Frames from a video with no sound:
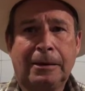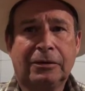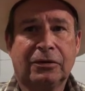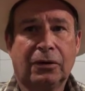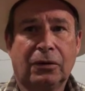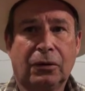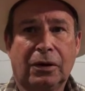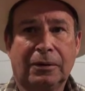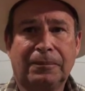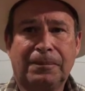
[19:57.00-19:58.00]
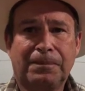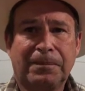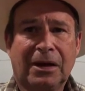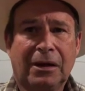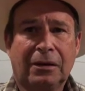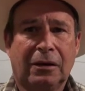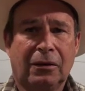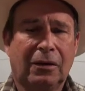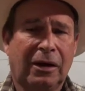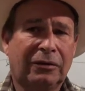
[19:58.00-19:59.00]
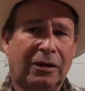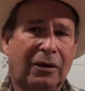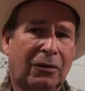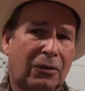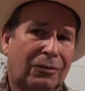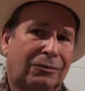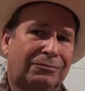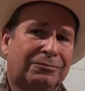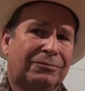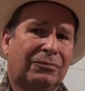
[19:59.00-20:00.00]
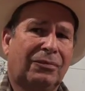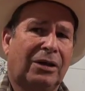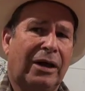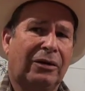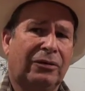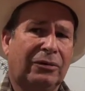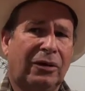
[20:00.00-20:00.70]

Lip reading: So don't let the whole latitude,